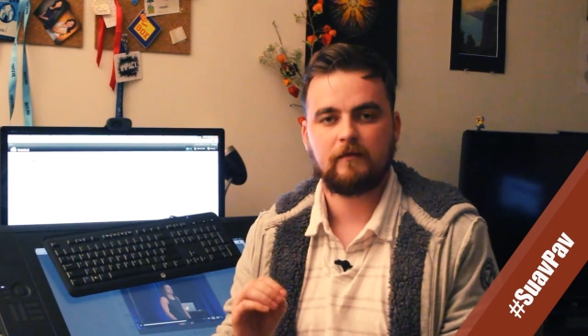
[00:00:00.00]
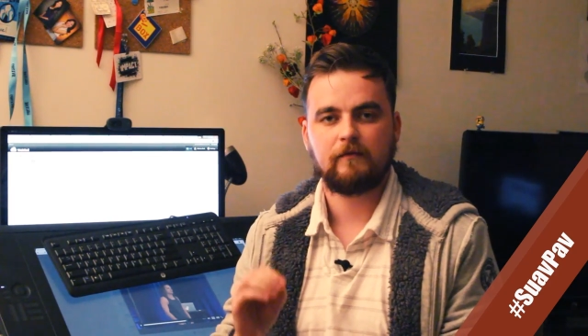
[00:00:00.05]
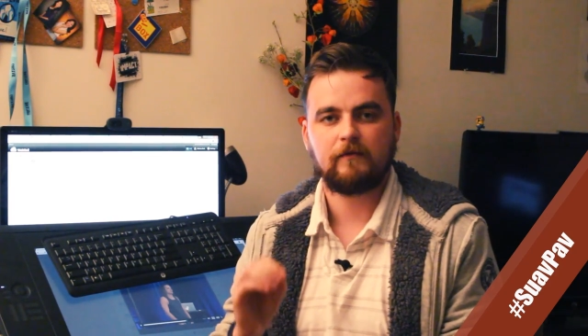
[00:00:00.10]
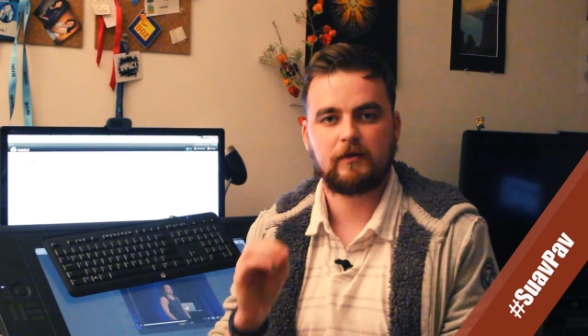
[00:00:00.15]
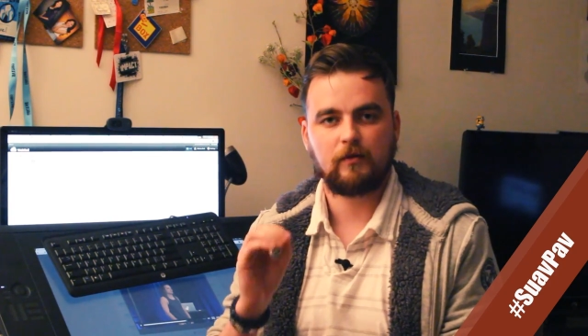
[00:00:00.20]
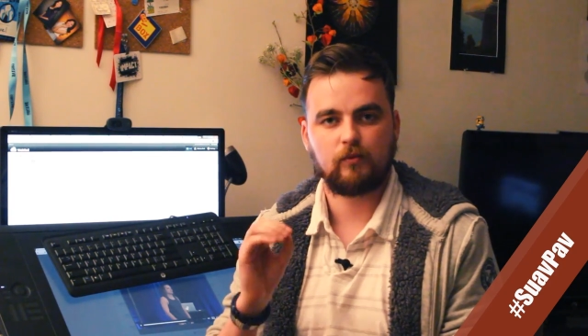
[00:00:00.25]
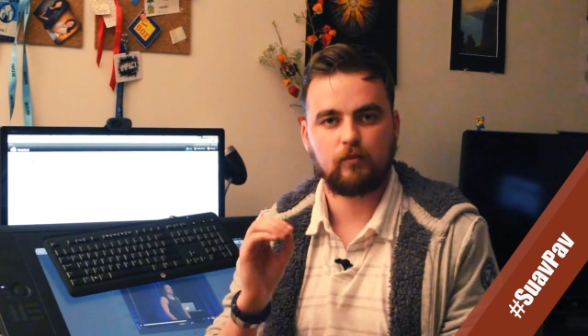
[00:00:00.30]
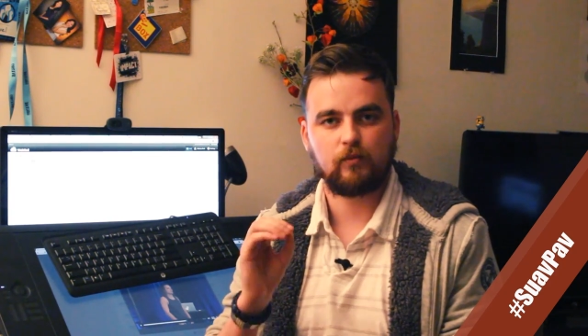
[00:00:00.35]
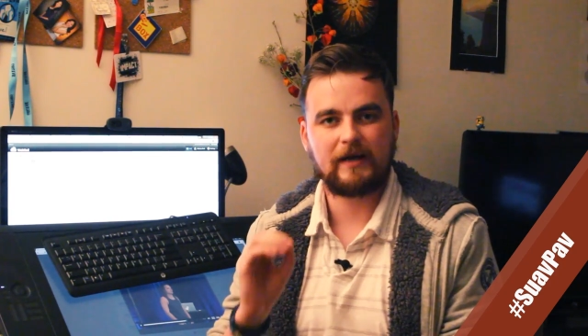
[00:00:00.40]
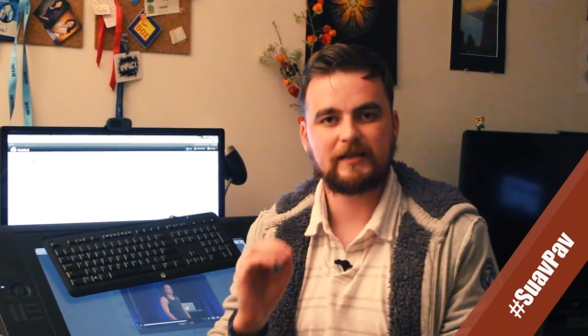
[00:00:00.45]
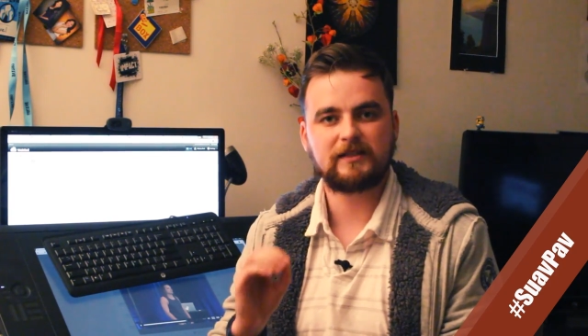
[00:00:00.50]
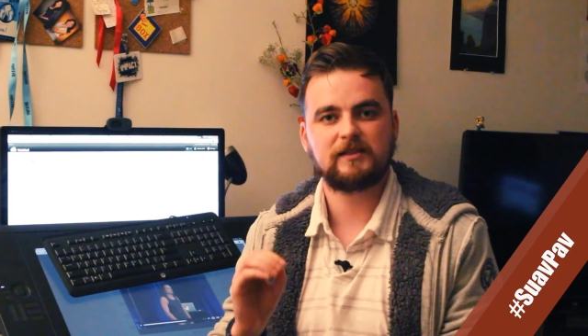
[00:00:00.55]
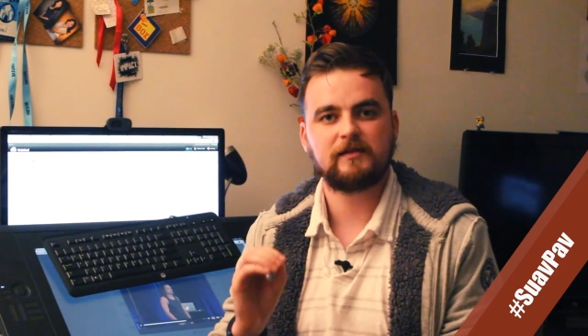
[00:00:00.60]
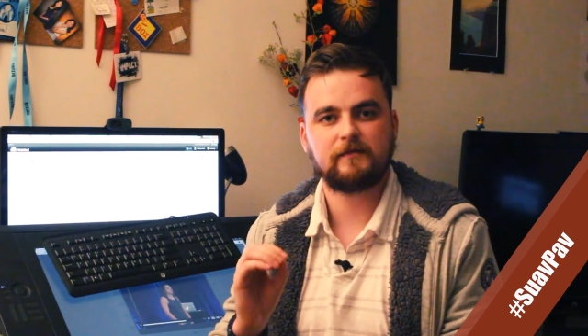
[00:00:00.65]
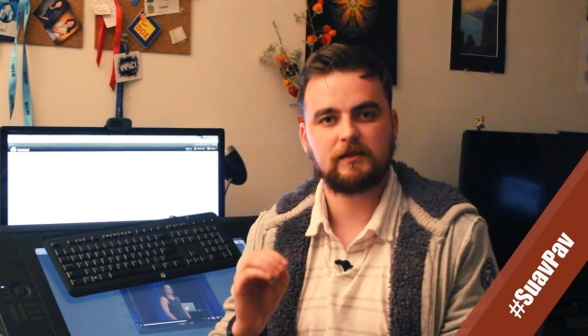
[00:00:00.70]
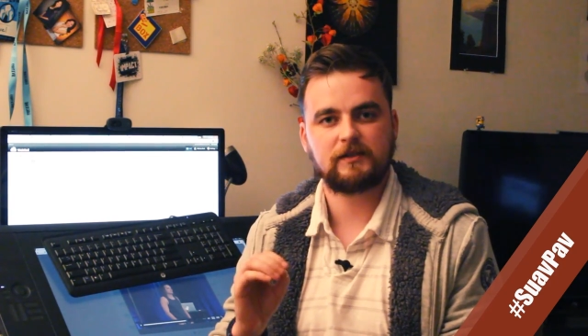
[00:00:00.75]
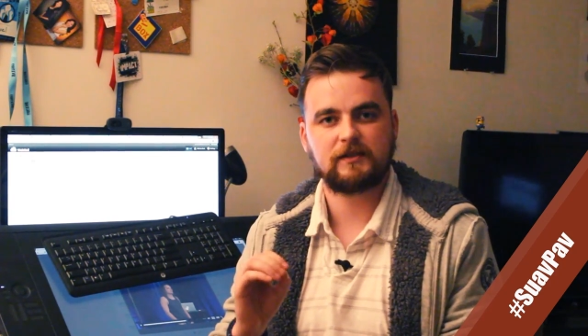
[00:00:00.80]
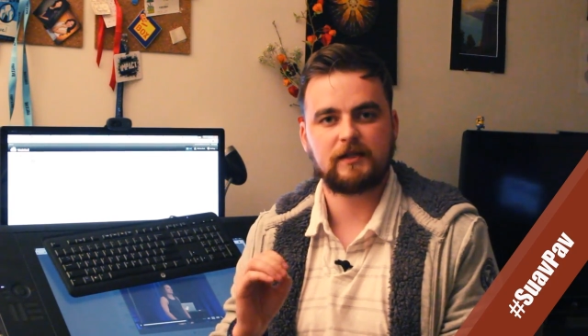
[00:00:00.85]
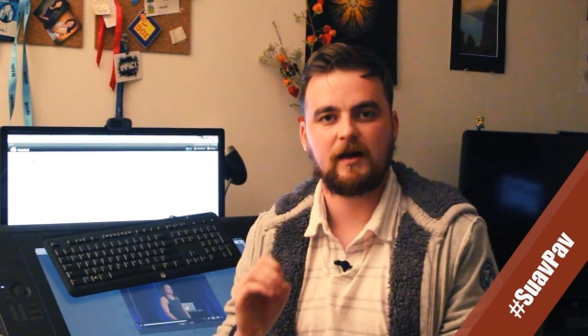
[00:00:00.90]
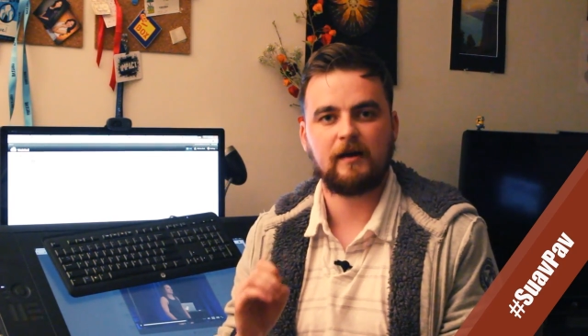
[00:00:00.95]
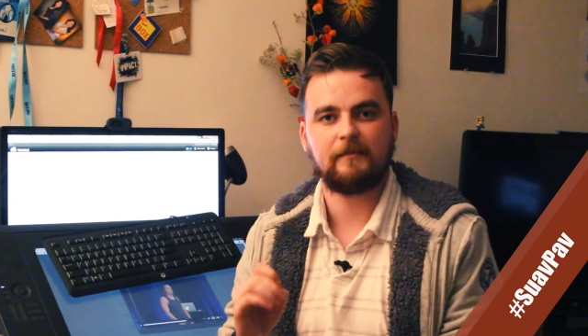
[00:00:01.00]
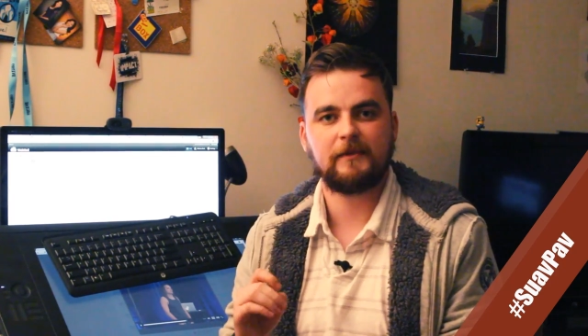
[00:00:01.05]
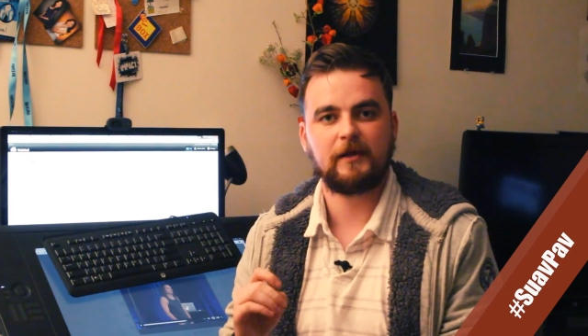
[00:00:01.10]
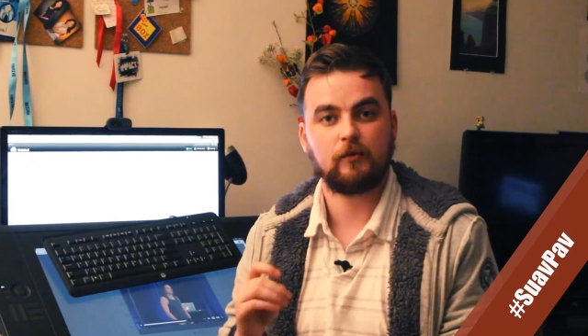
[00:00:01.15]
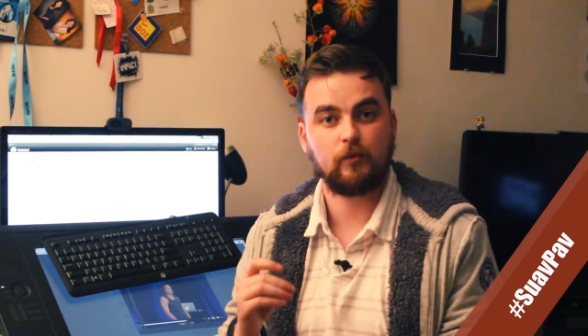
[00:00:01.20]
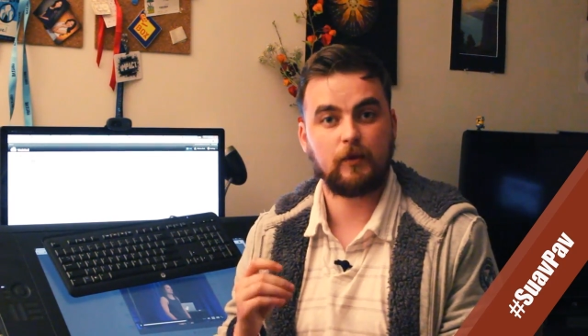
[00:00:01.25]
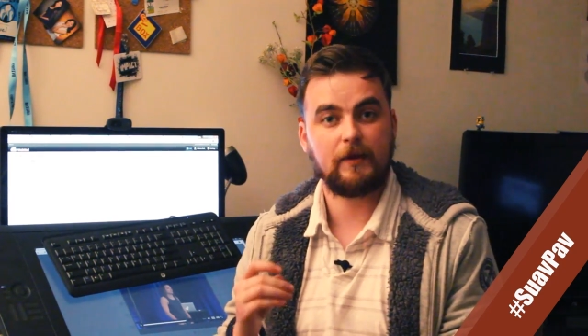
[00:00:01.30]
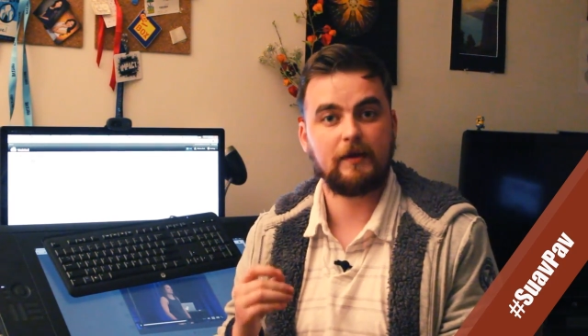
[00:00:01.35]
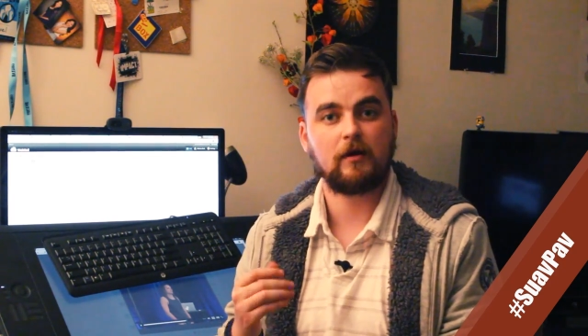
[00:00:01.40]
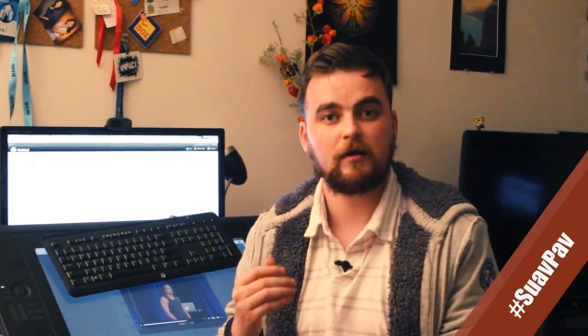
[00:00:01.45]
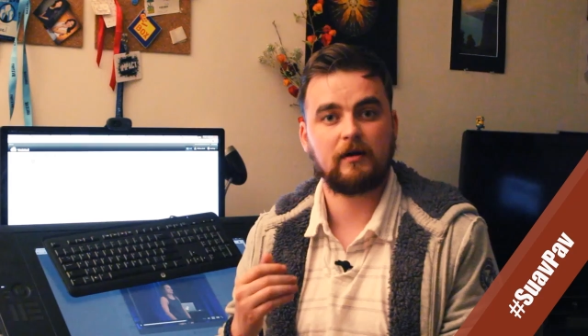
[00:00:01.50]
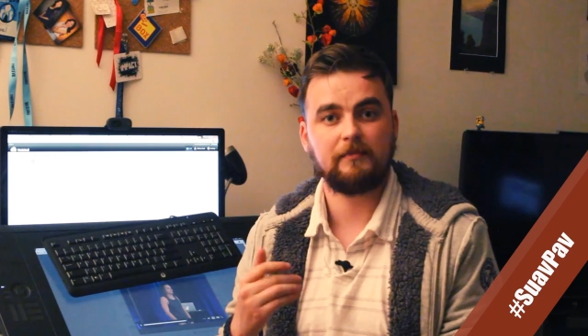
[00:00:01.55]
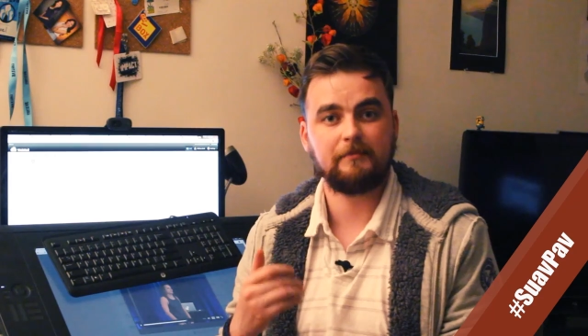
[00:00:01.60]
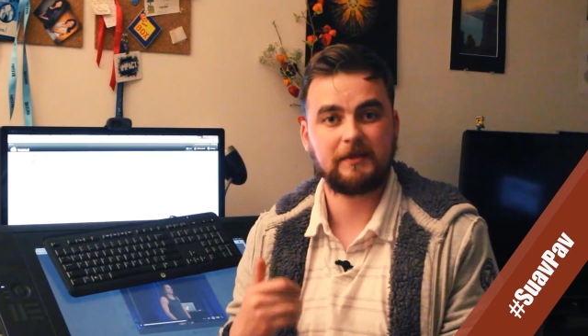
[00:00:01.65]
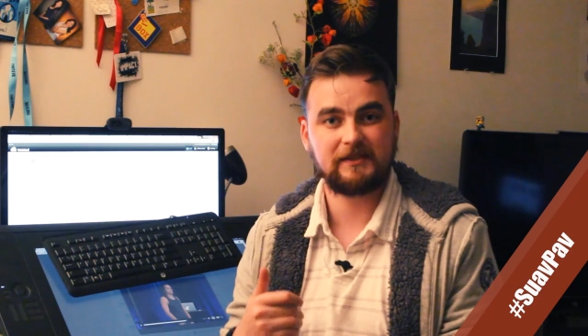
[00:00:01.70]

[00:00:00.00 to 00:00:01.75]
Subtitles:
for the rest of the time that we are in